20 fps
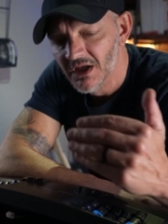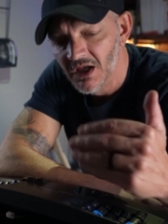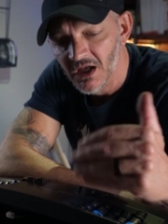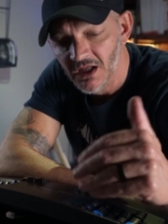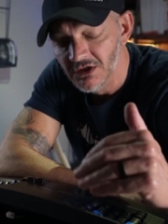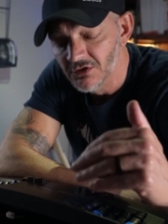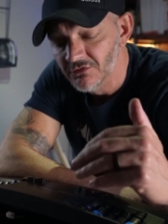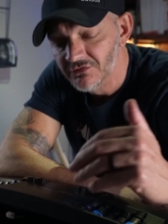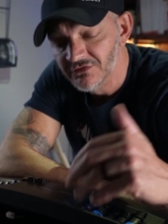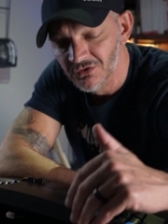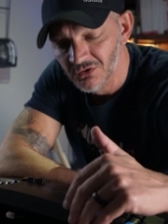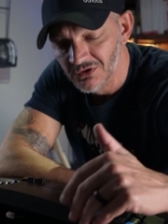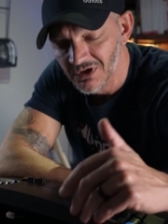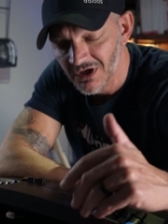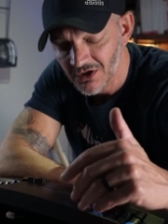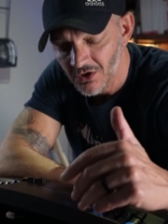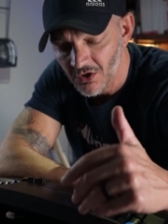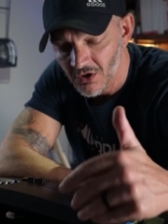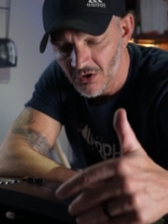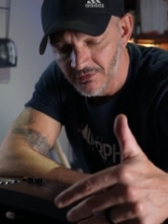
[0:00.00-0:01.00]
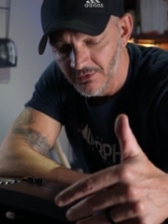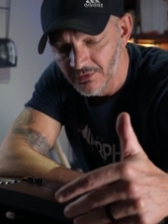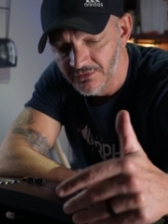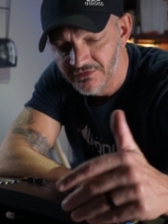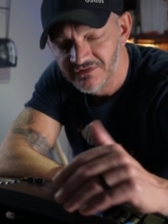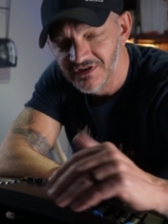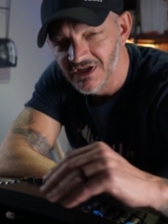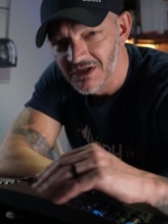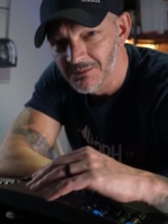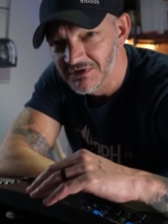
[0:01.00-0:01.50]
and you still got all
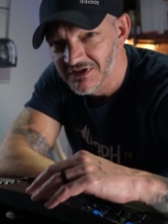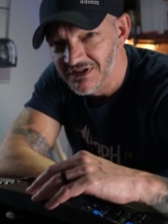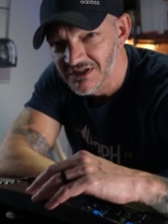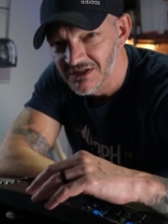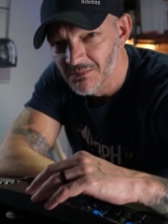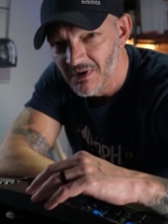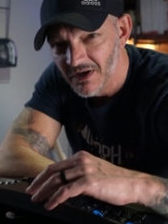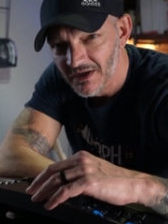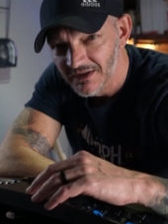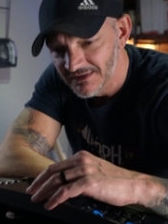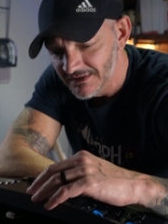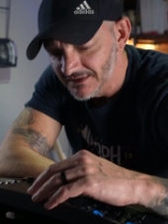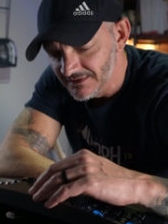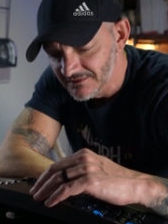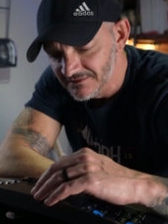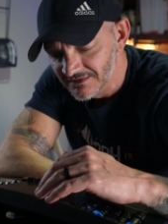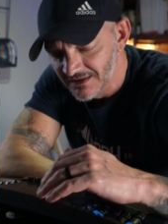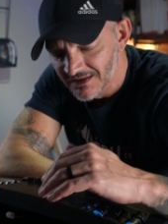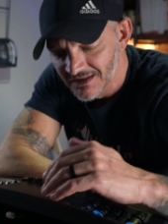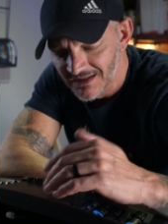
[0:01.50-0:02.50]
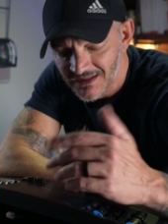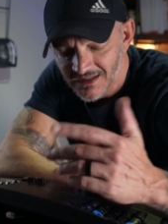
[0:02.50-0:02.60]
those same key bindings.